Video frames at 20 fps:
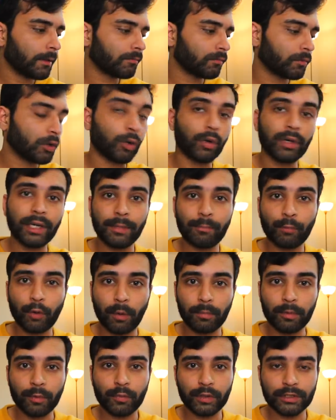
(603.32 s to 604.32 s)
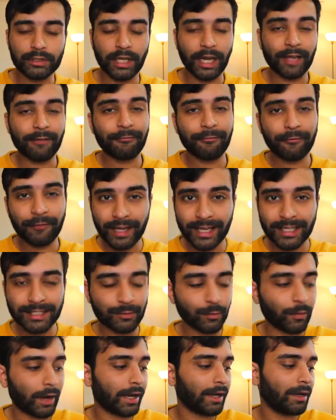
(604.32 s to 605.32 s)
The only problem which I
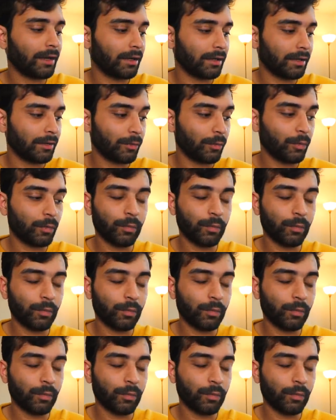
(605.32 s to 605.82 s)
face while